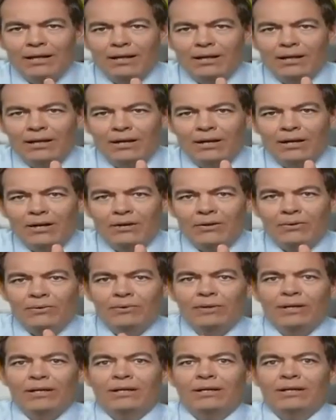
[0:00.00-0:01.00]

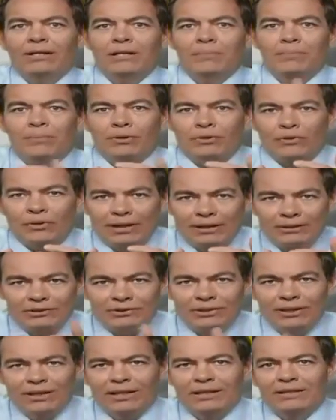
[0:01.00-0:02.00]
are
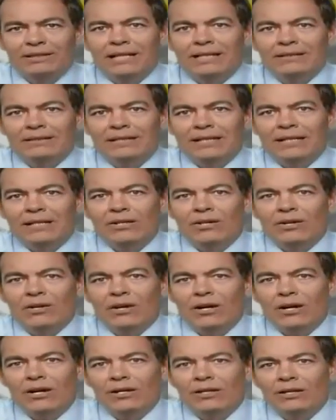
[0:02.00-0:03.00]
hypocrites in that they
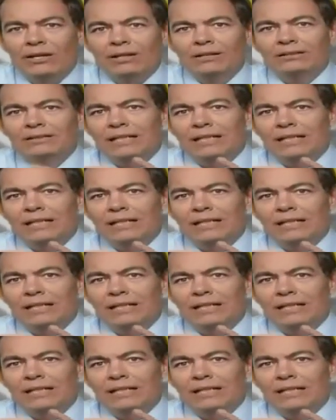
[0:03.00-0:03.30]
are